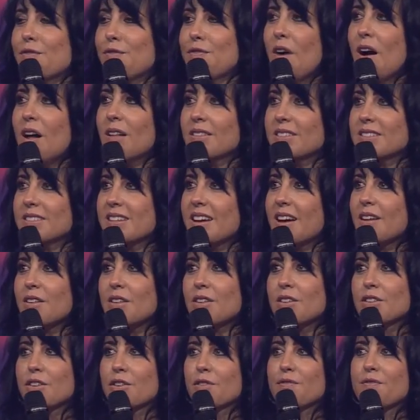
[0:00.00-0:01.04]
fallen down
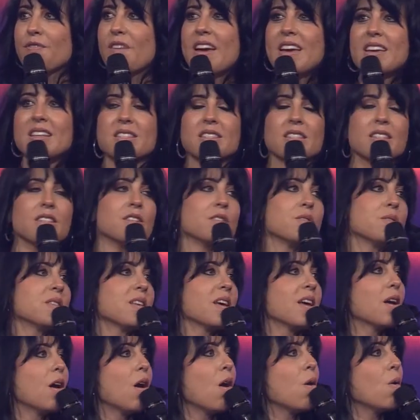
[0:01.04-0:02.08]
on your face and you
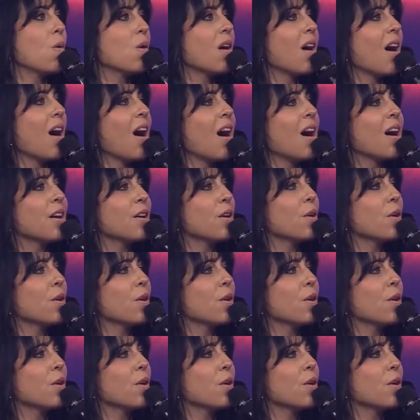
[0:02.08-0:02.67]
said, oh God,